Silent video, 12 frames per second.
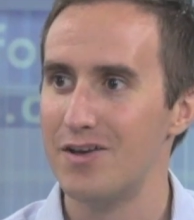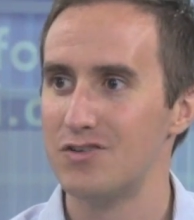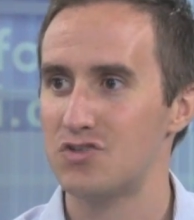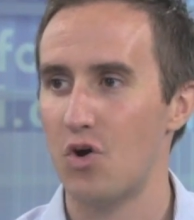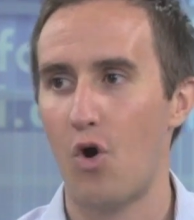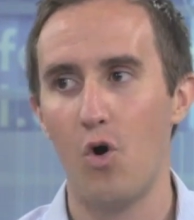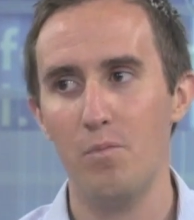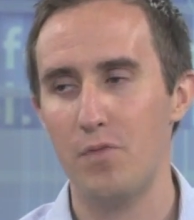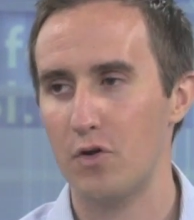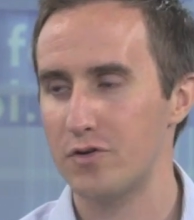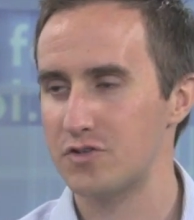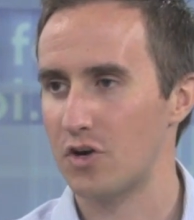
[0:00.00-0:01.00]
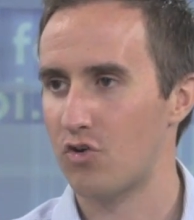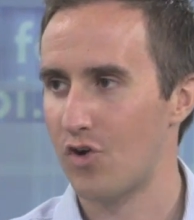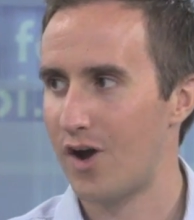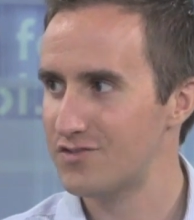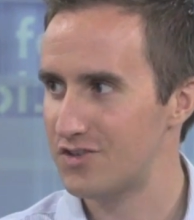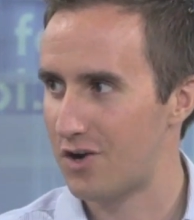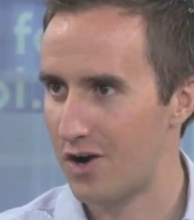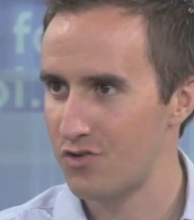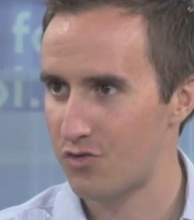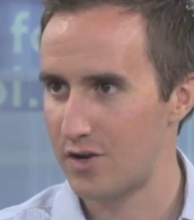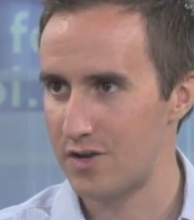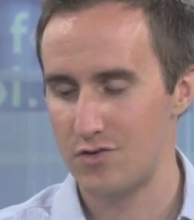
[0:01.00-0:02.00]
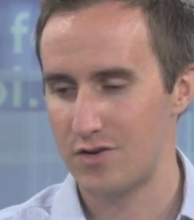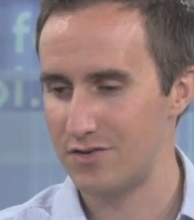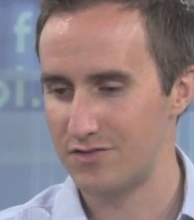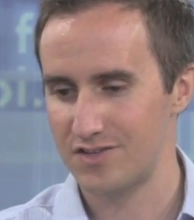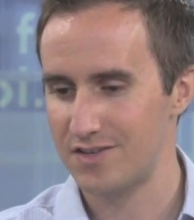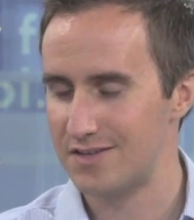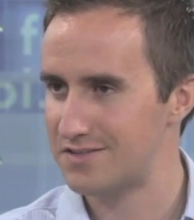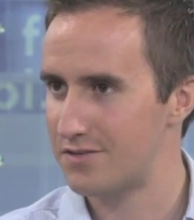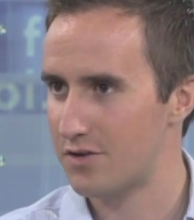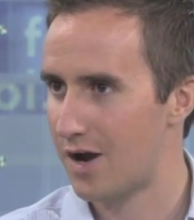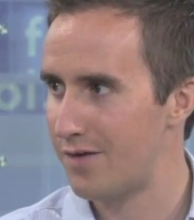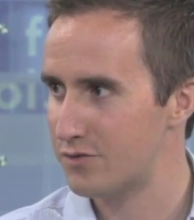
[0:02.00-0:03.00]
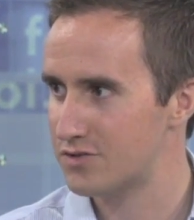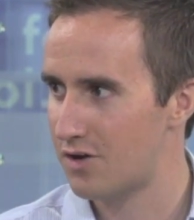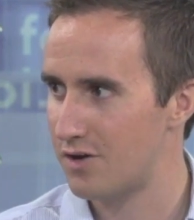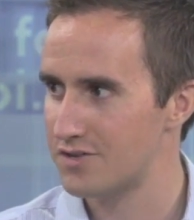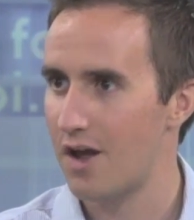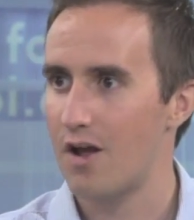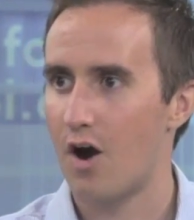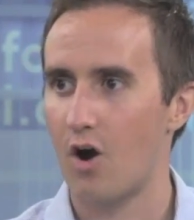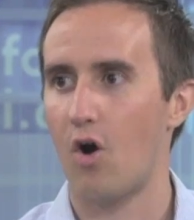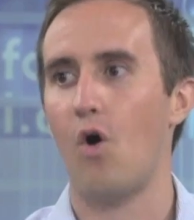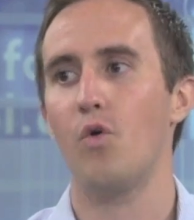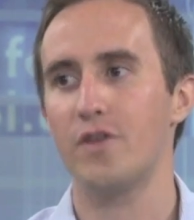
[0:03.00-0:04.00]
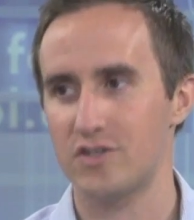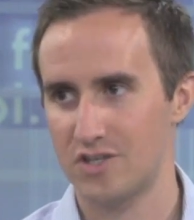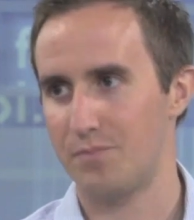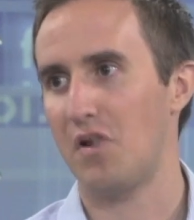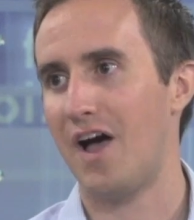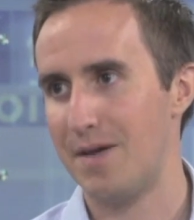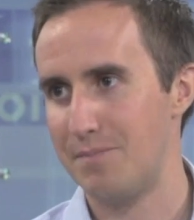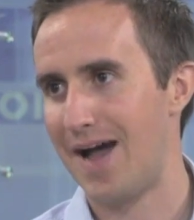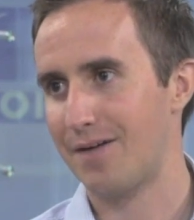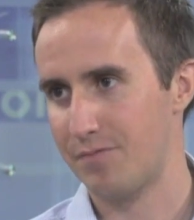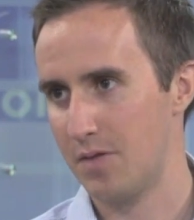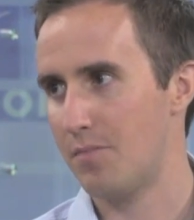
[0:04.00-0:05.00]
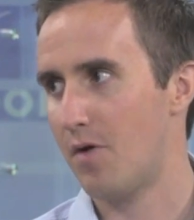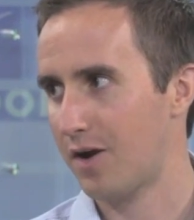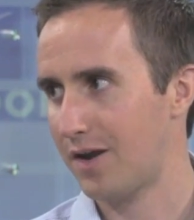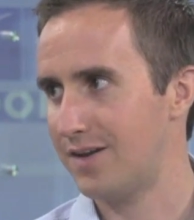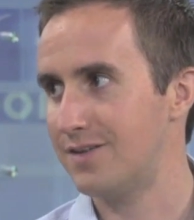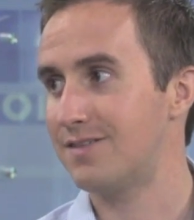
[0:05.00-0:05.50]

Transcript: So home builders across the country, you can see these in their conference calls, are holding supply back from the market